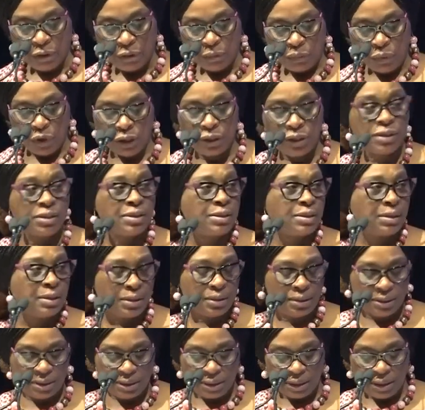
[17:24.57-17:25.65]

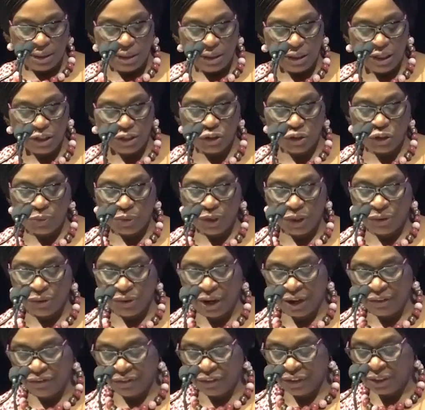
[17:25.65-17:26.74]
Policies need to be
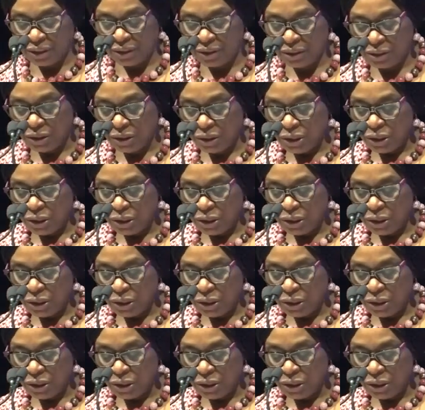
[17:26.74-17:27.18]
crafted